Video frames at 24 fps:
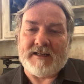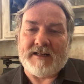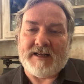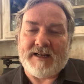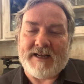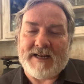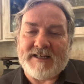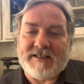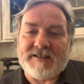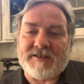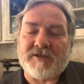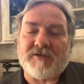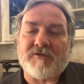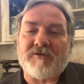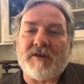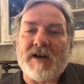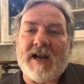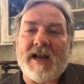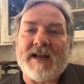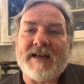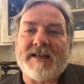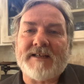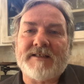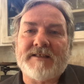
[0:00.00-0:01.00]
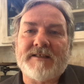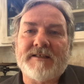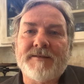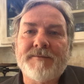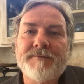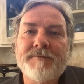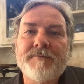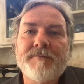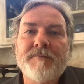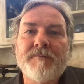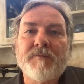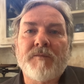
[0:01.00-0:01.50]
interact
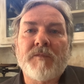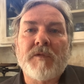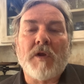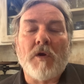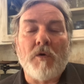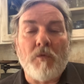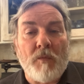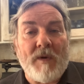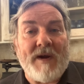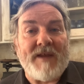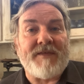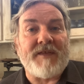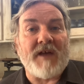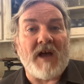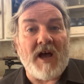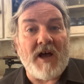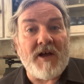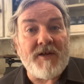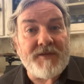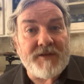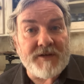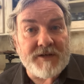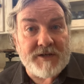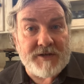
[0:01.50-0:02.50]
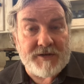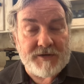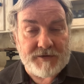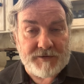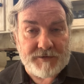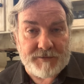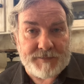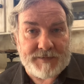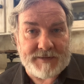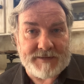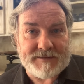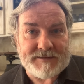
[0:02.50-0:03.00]
with other
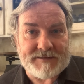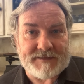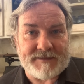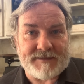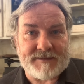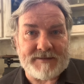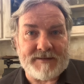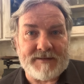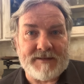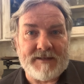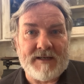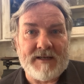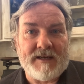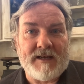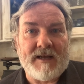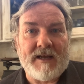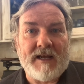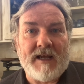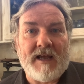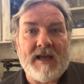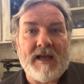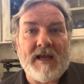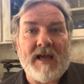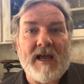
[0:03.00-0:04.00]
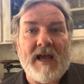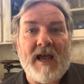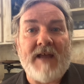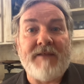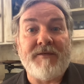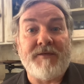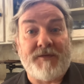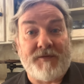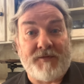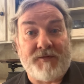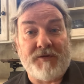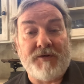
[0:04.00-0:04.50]
qubits,
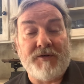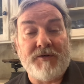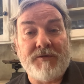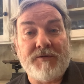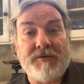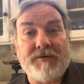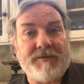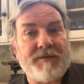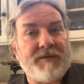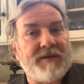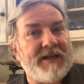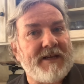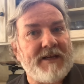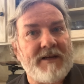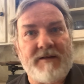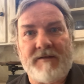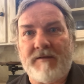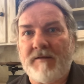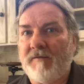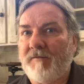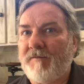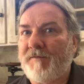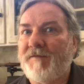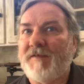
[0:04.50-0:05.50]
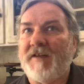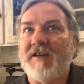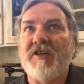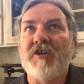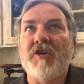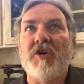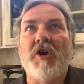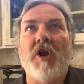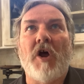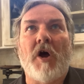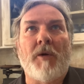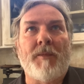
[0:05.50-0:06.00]
and through the
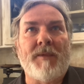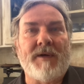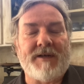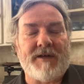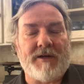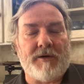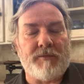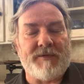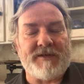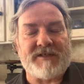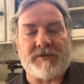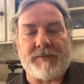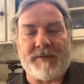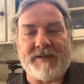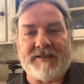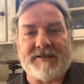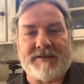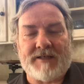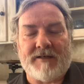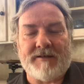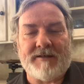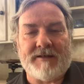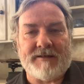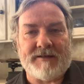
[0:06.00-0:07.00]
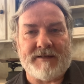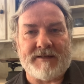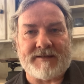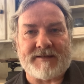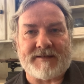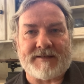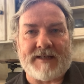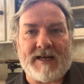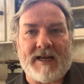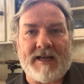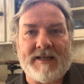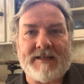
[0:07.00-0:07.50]
phenomena which we don't
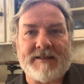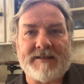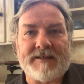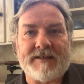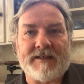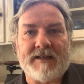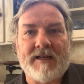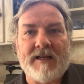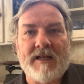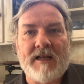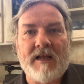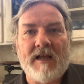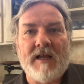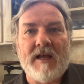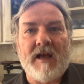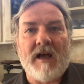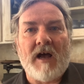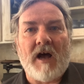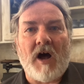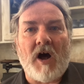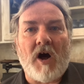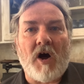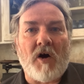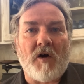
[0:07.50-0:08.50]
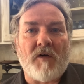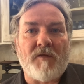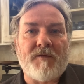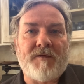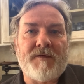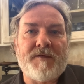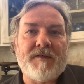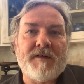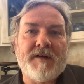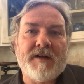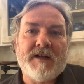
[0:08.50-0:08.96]
understand of